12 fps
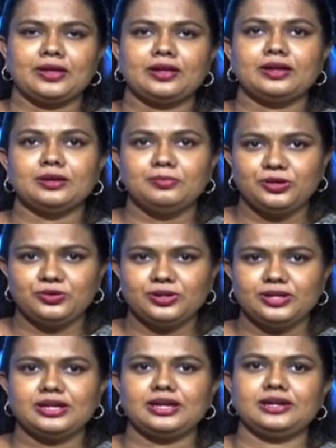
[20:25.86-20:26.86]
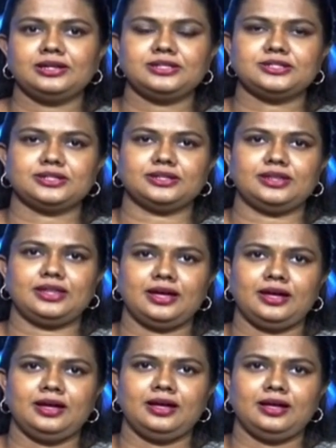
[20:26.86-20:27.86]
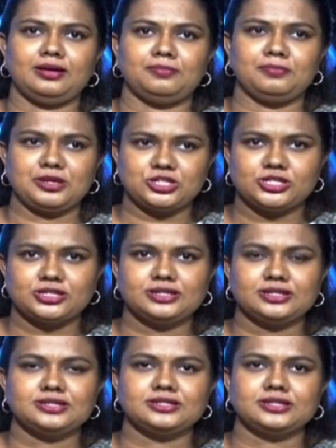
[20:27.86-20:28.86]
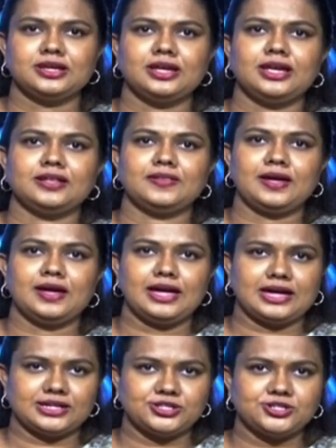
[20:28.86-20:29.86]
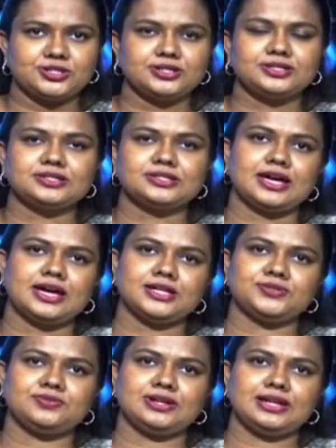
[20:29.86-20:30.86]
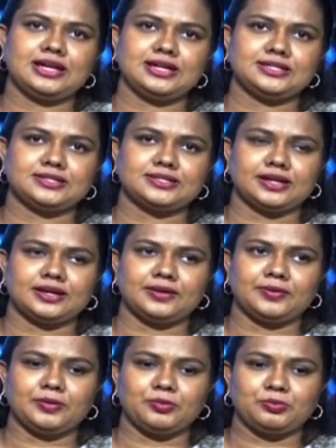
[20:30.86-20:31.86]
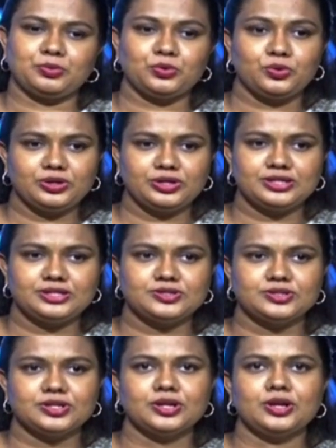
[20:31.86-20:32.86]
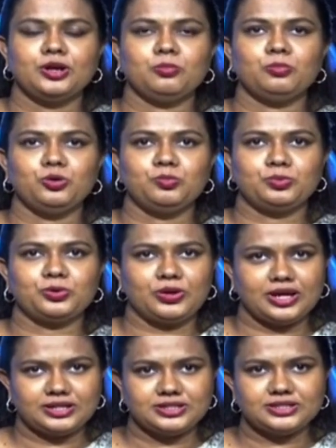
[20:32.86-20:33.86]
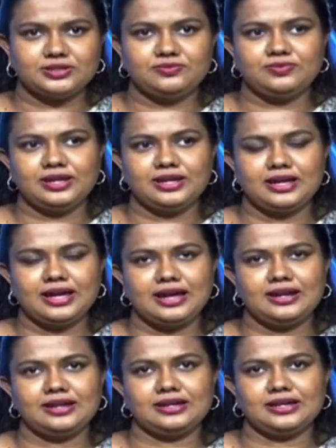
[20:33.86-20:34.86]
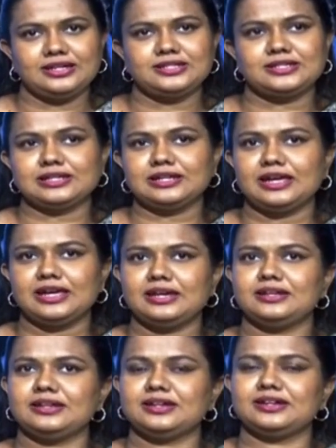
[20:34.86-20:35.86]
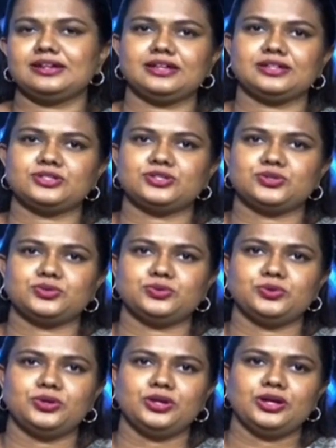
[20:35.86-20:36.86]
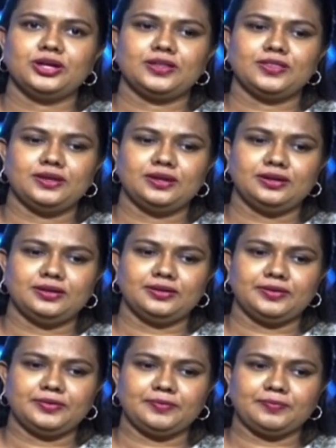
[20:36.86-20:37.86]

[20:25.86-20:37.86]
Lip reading: communicate their measures, their actions, as well as progress more proactively, and it again connects to the